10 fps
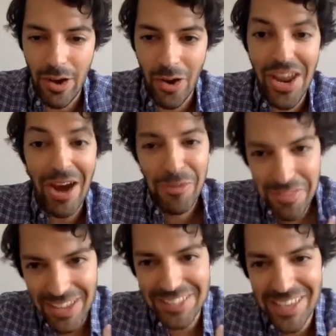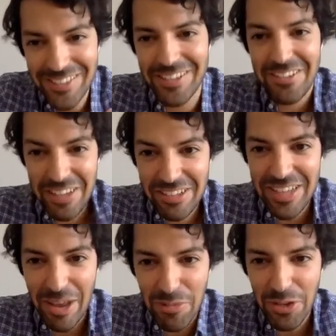on our side, yes, it's 6
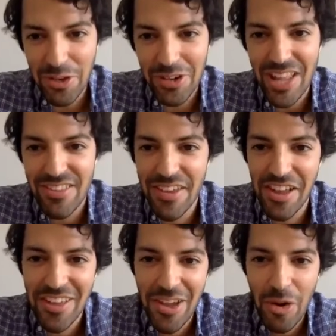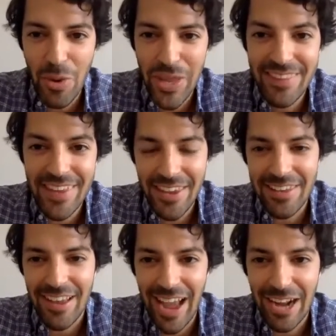times a year that we
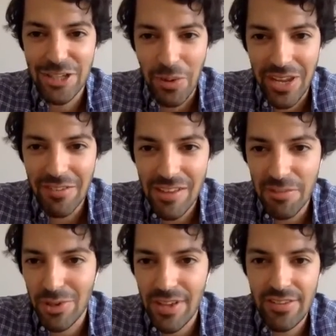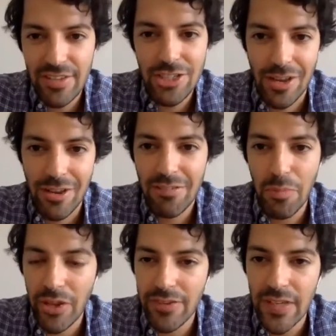take actual investment decisions,
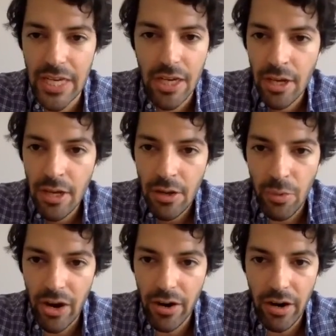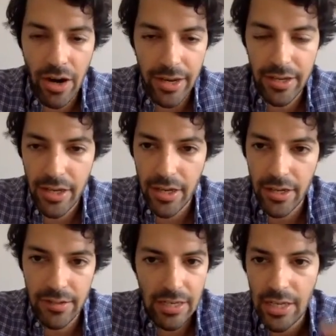but we are like
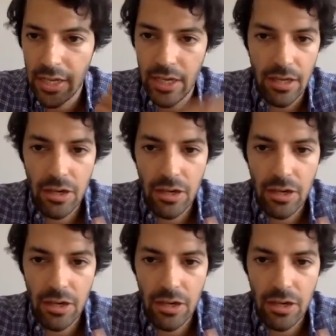taking